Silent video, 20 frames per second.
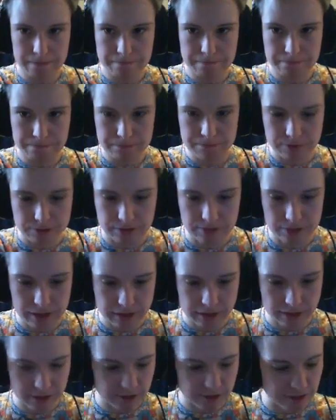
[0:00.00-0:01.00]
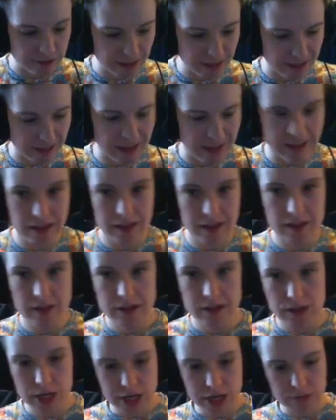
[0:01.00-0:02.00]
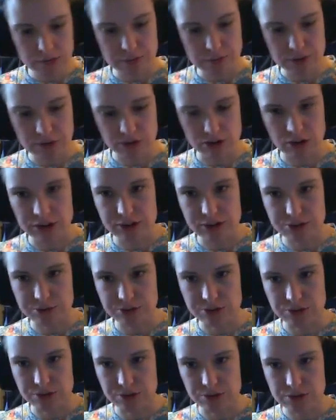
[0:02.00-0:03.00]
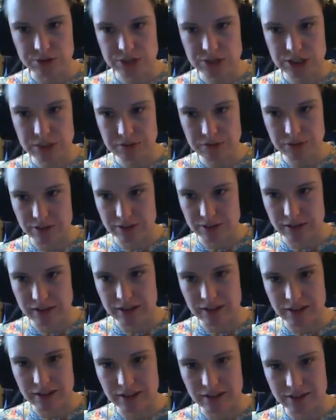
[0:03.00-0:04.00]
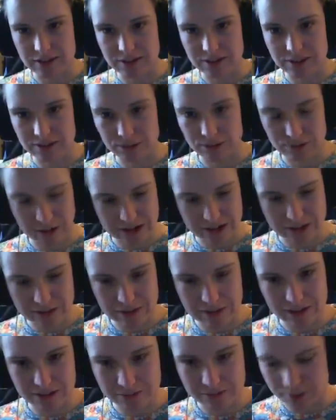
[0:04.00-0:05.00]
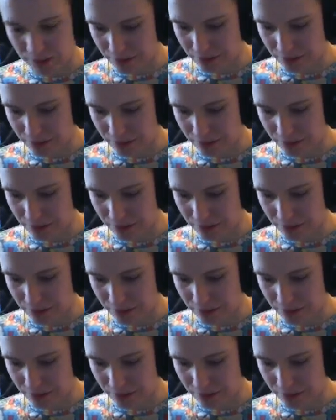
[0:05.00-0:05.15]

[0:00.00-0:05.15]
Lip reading: So that can sit there. We'll put the shiny Obstagoon on top because that is already the best pull.